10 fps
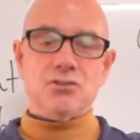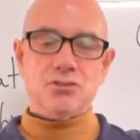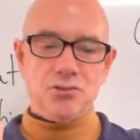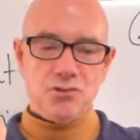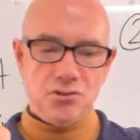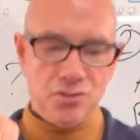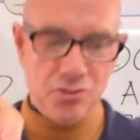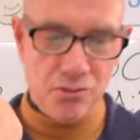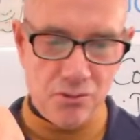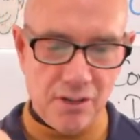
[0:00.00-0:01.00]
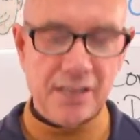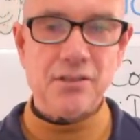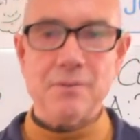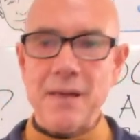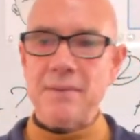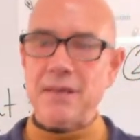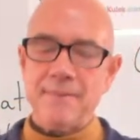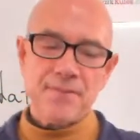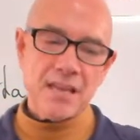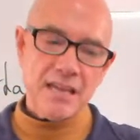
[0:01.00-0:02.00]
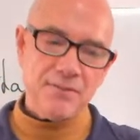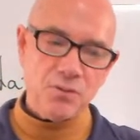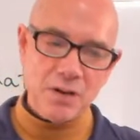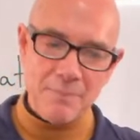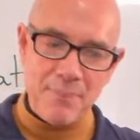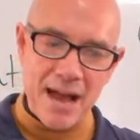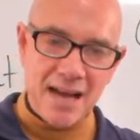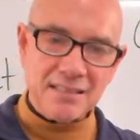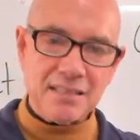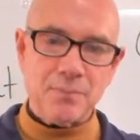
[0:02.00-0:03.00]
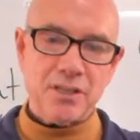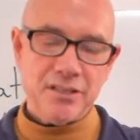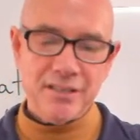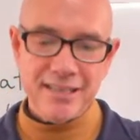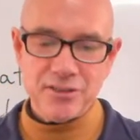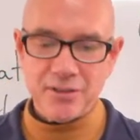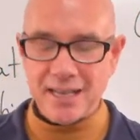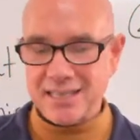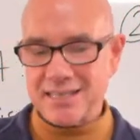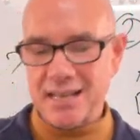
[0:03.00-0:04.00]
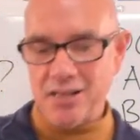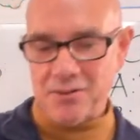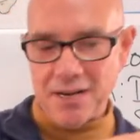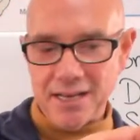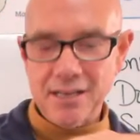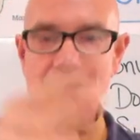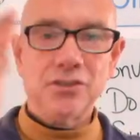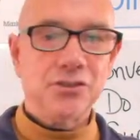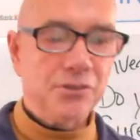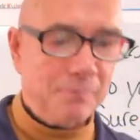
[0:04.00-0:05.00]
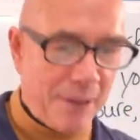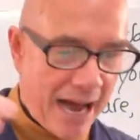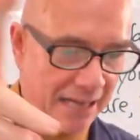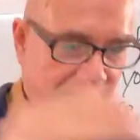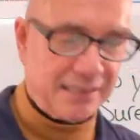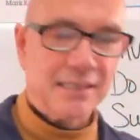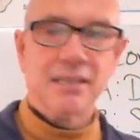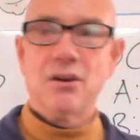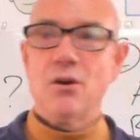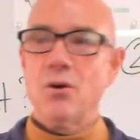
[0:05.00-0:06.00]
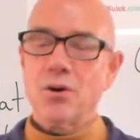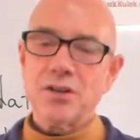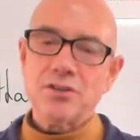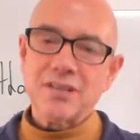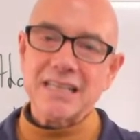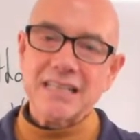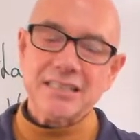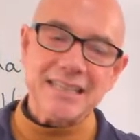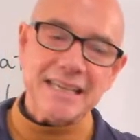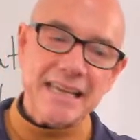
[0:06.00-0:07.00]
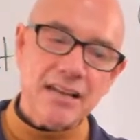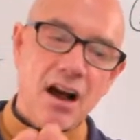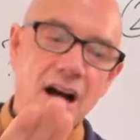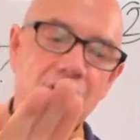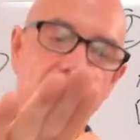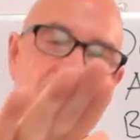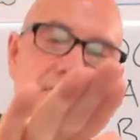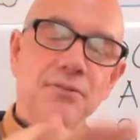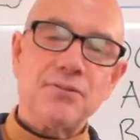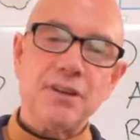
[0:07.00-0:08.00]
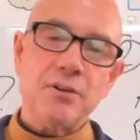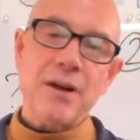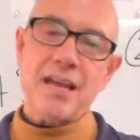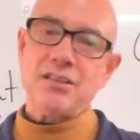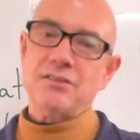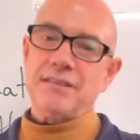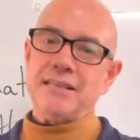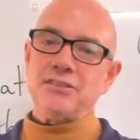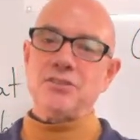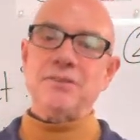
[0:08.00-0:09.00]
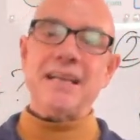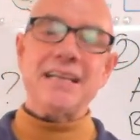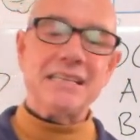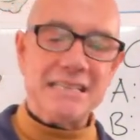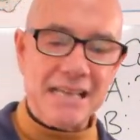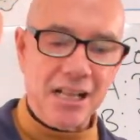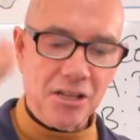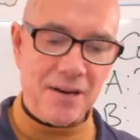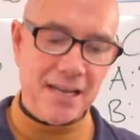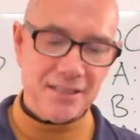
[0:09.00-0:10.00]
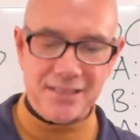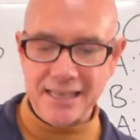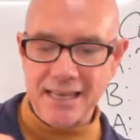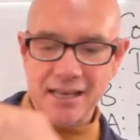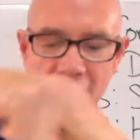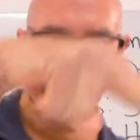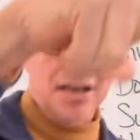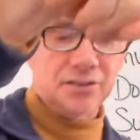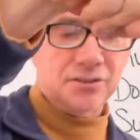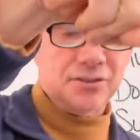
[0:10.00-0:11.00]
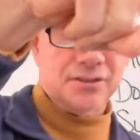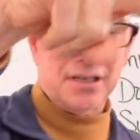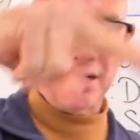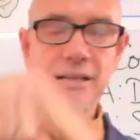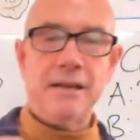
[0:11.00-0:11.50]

And so maybe if you want to pass someone, you need to accelerate to pass. Or you to get onto the freeway, you need to accelerate to get onto the